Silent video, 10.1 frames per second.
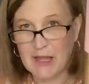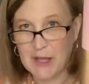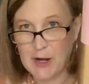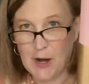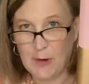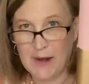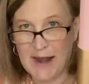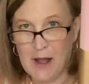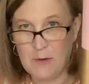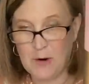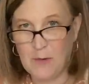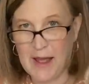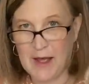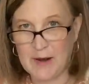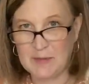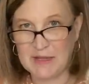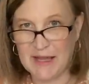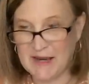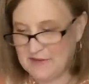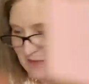you know, an hour away on a
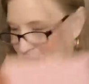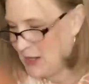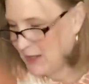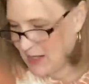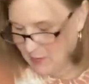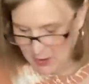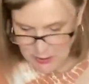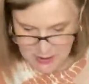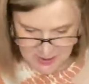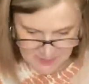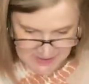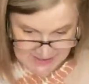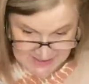plane. Keep all your documents